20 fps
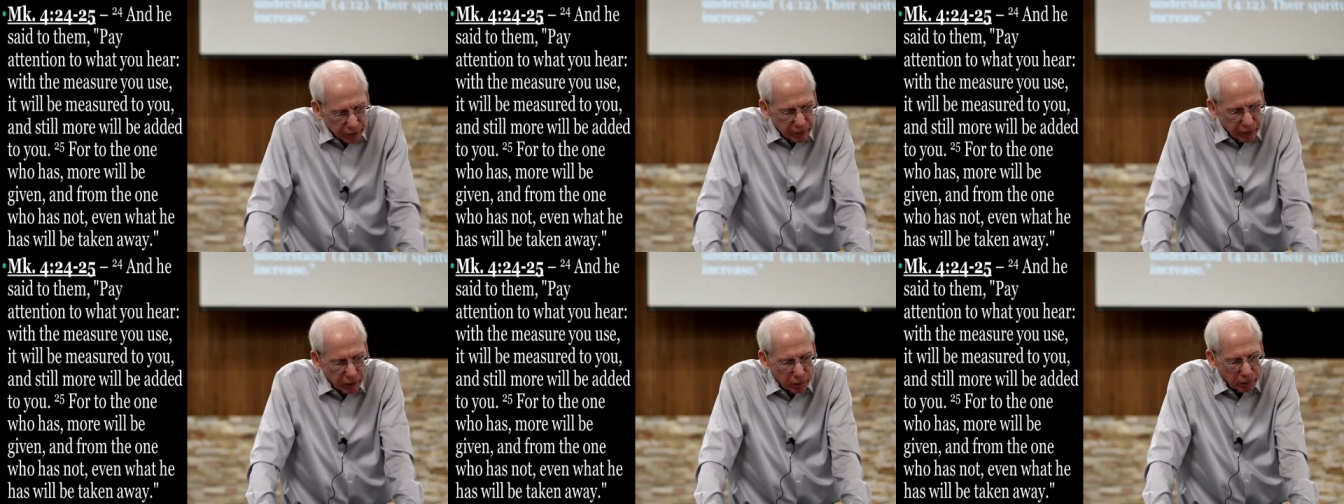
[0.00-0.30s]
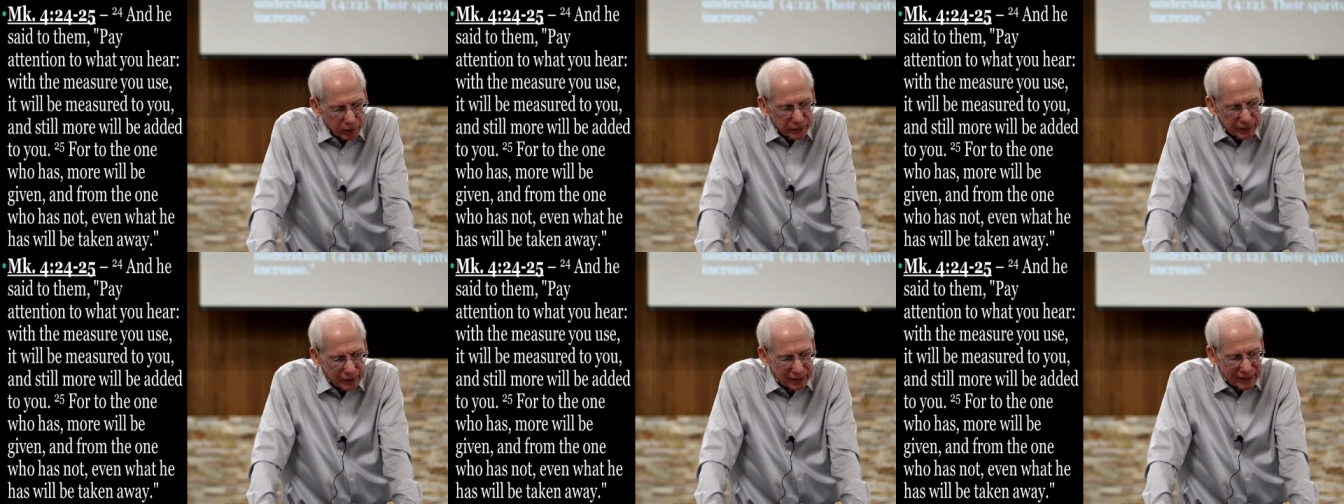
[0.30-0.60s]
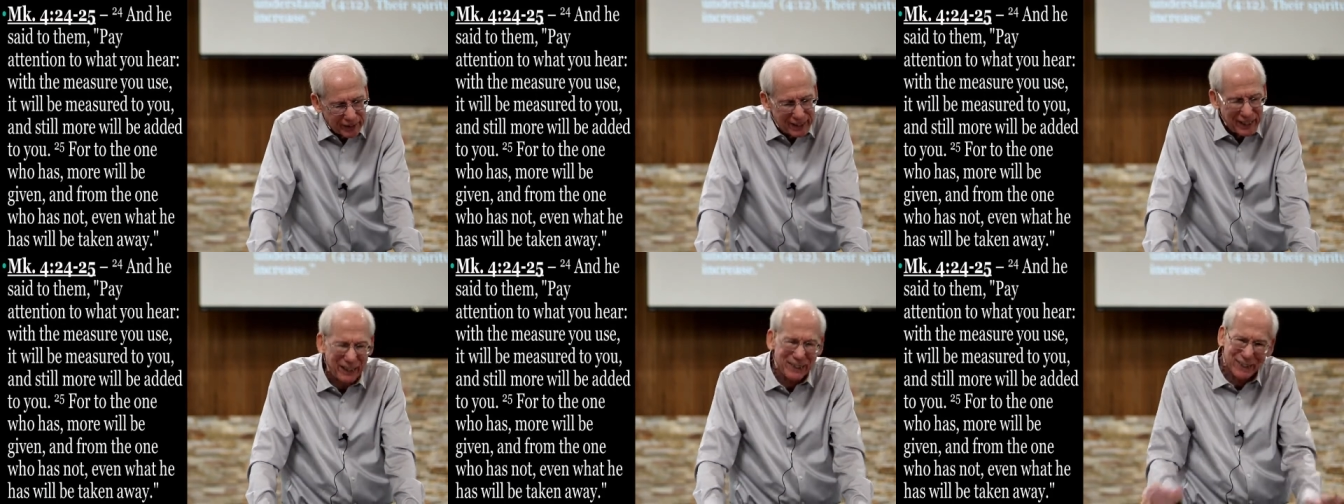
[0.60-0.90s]
but there was
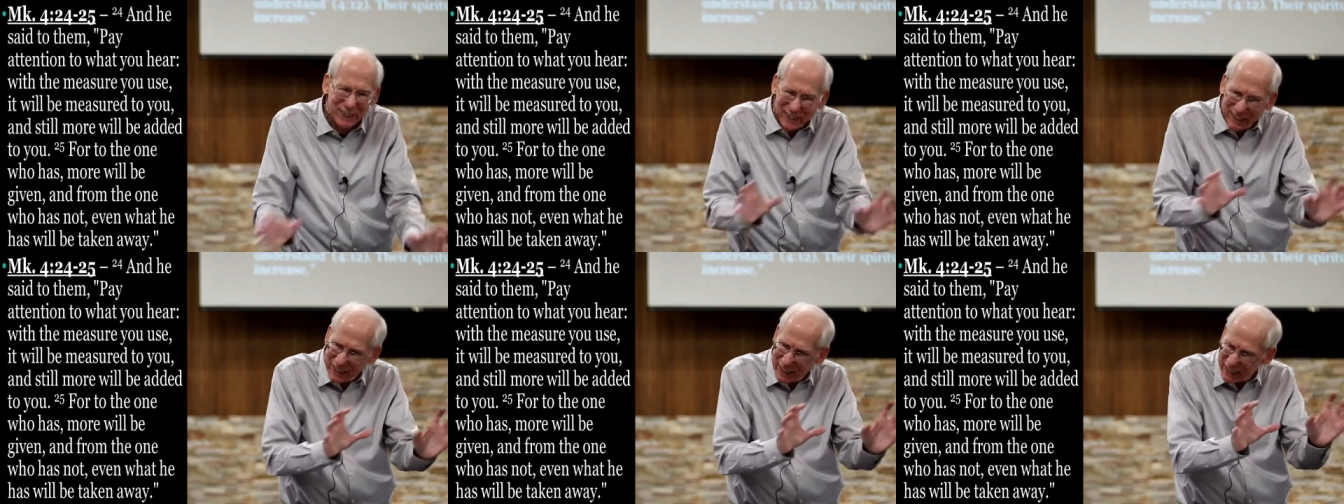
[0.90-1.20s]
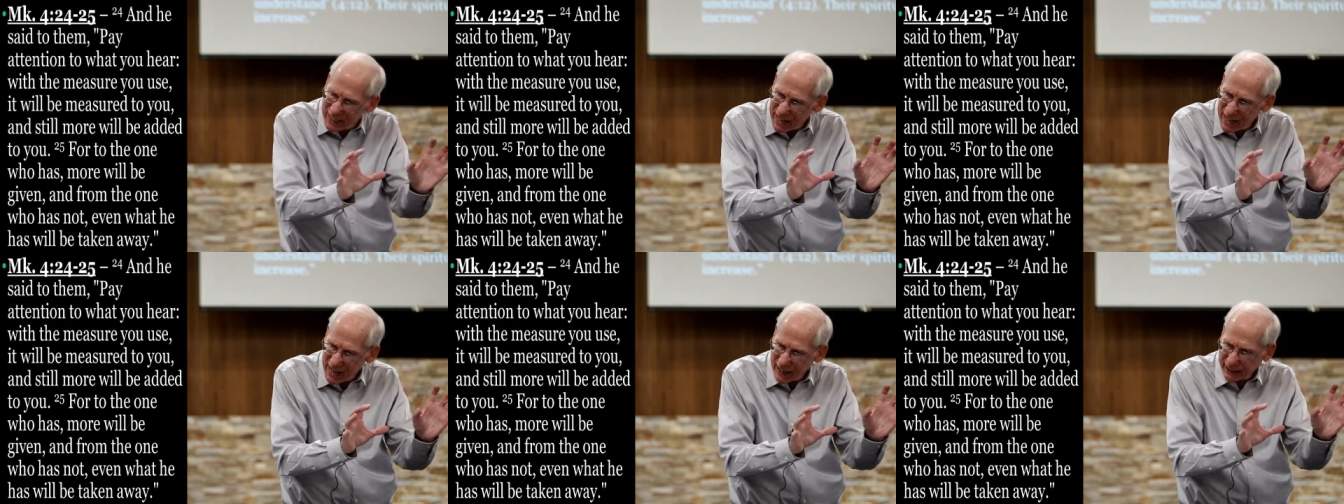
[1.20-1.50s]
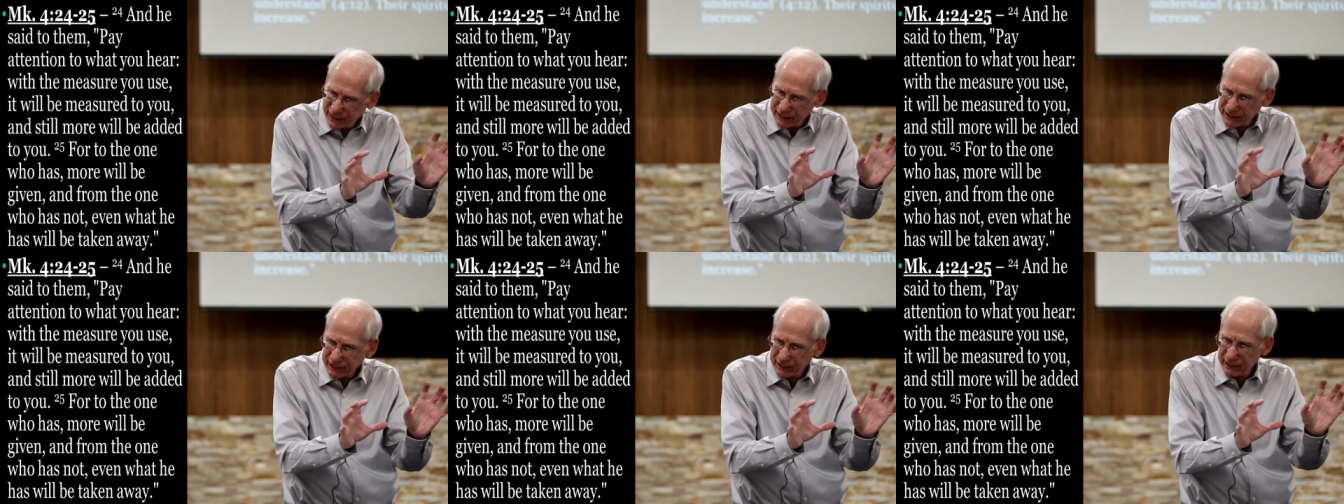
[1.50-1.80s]
a
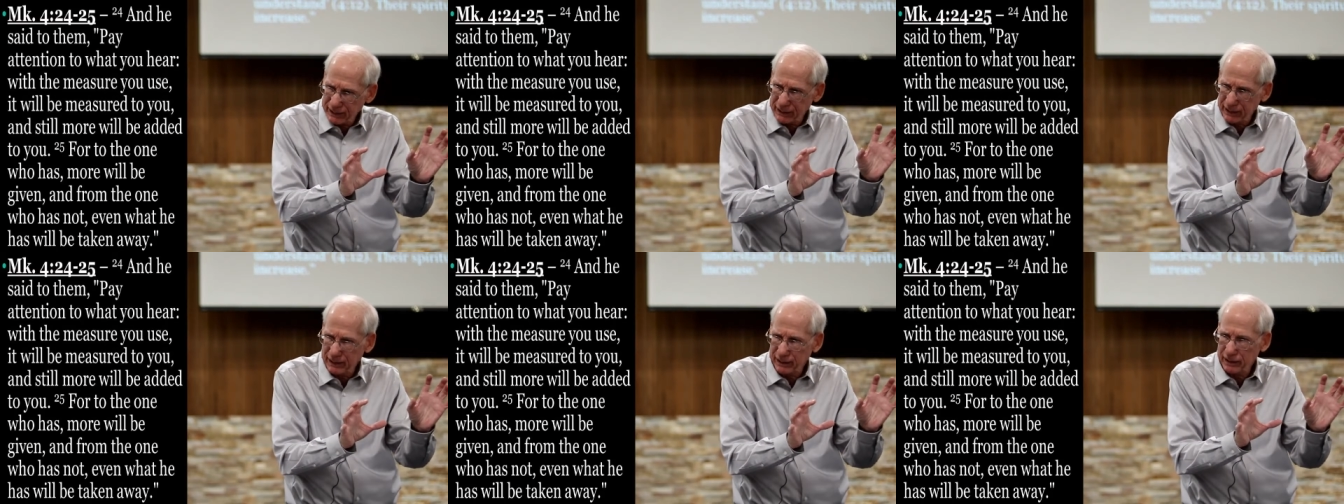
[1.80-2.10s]
disconnect